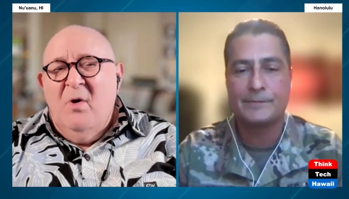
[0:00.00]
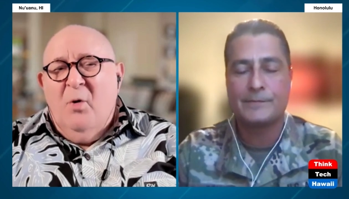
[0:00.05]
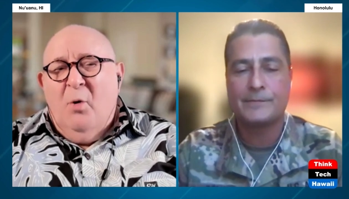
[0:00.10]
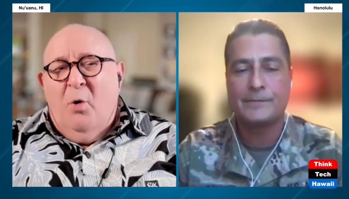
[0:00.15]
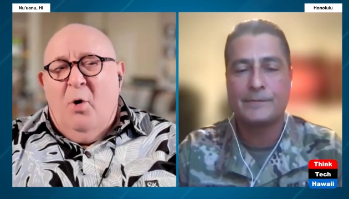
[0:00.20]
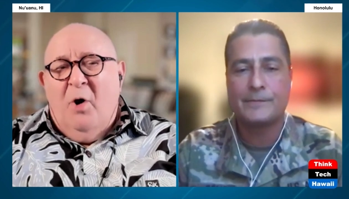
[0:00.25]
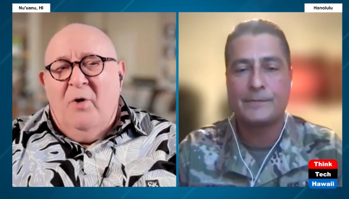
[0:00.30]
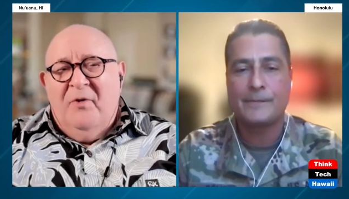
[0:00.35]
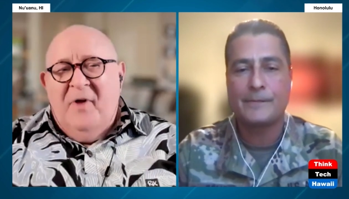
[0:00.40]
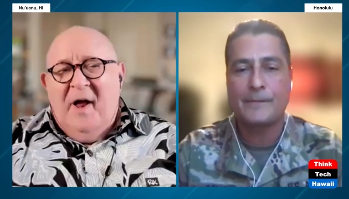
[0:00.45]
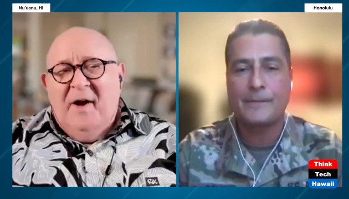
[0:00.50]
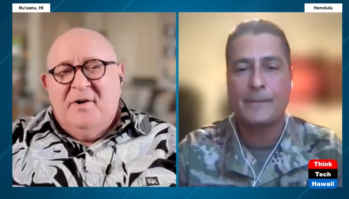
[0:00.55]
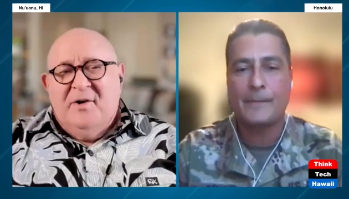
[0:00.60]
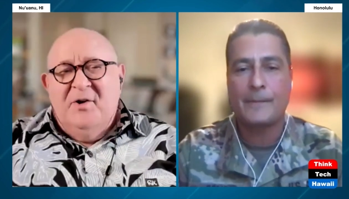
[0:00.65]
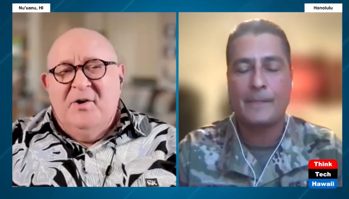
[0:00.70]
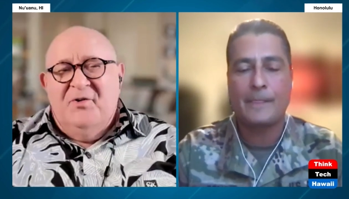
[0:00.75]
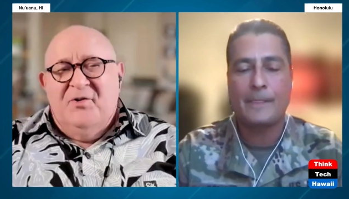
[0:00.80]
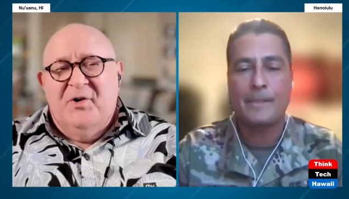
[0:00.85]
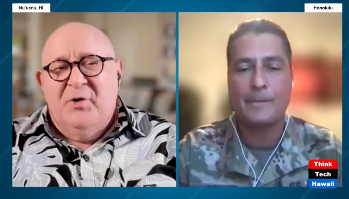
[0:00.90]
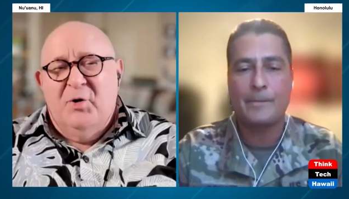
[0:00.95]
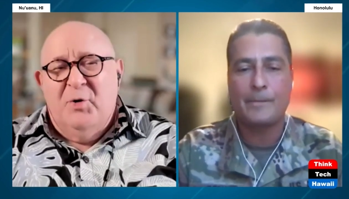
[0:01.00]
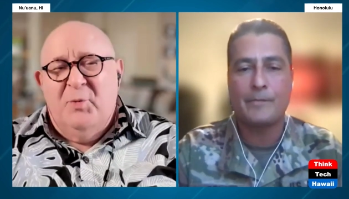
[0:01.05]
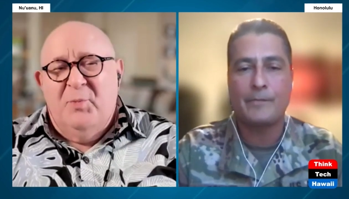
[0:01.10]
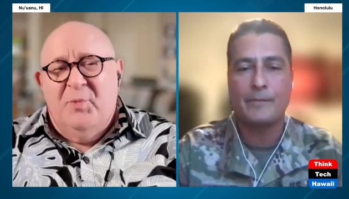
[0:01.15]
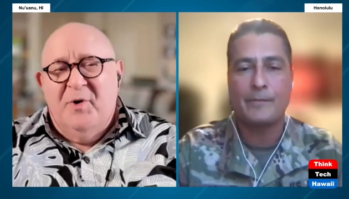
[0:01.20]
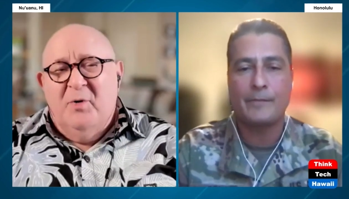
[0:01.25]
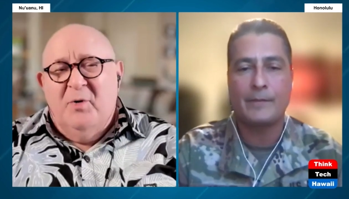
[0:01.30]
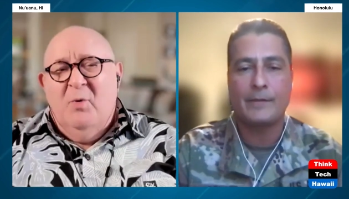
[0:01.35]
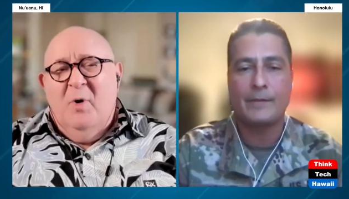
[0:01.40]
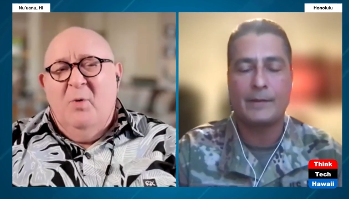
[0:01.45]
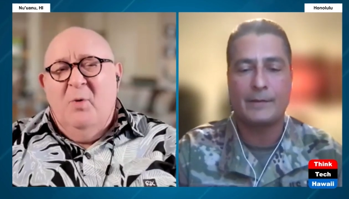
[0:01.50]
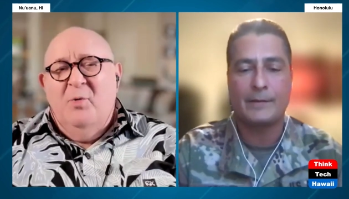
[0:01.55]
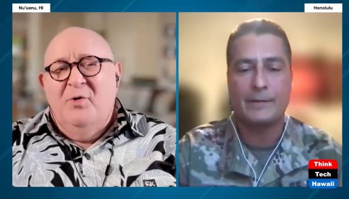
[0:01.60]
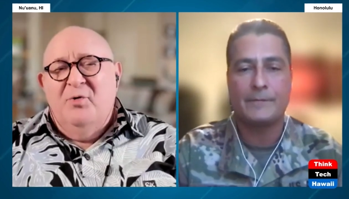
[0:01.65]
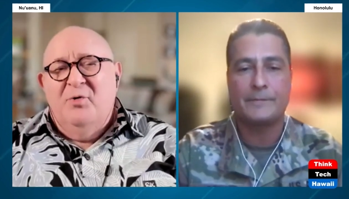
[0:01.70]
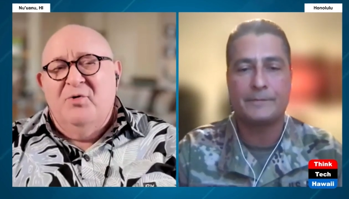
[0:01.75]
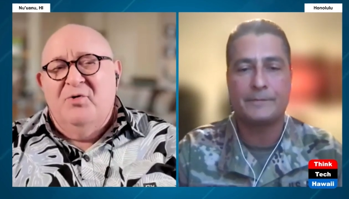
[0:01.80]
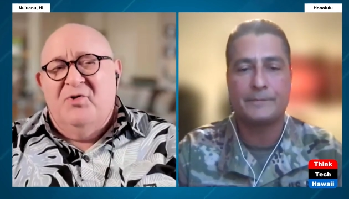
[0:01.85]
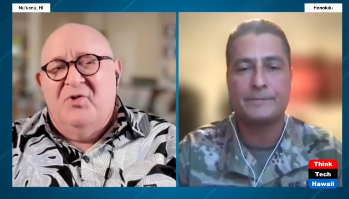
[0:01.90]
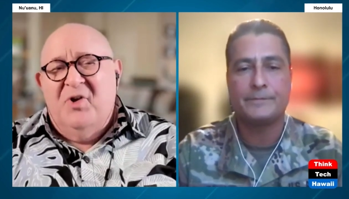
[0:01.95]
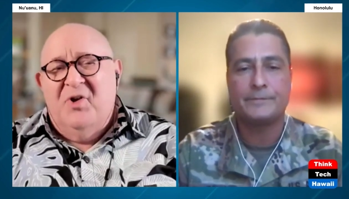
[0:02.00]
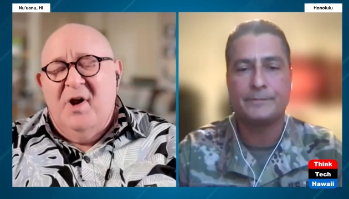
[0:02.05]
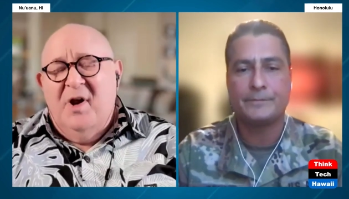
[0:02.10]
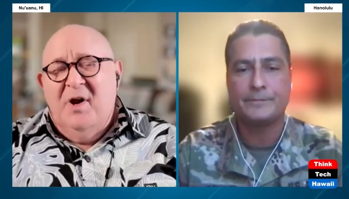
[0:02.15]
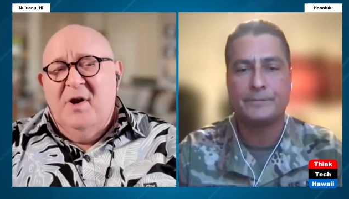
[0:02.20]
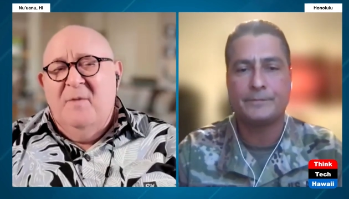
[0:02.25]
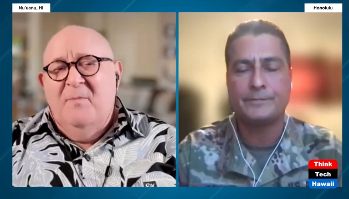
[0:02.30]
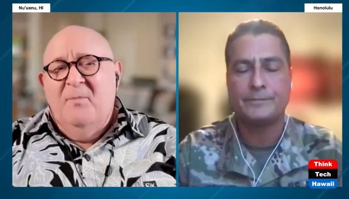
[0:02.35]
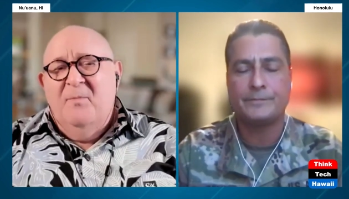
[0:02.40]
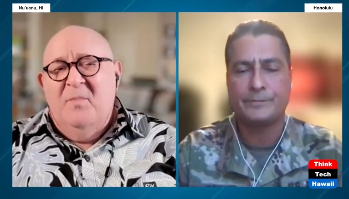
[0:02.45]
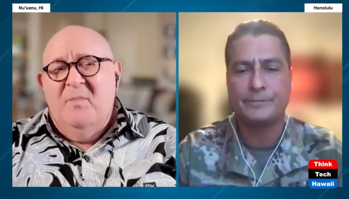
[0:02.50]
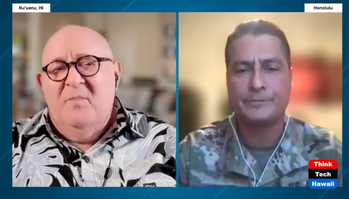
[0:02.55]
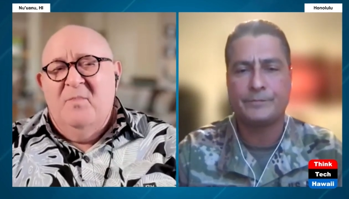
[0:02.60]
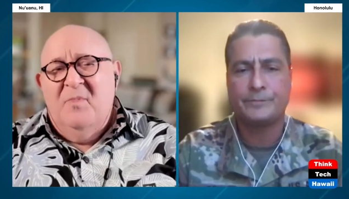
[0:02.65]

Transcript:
Speaker 1: All that considered, Bill, what would you say